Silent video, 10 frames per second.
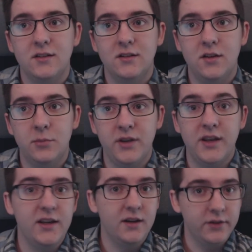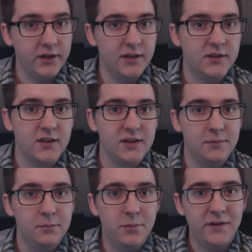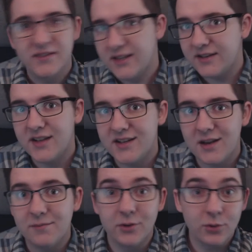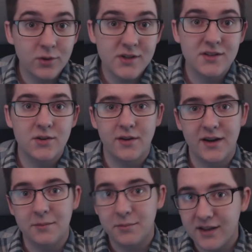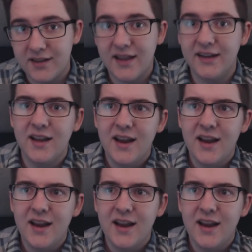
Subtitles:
the beginning of it is a bit of set aside time for Duelist so that I can play that,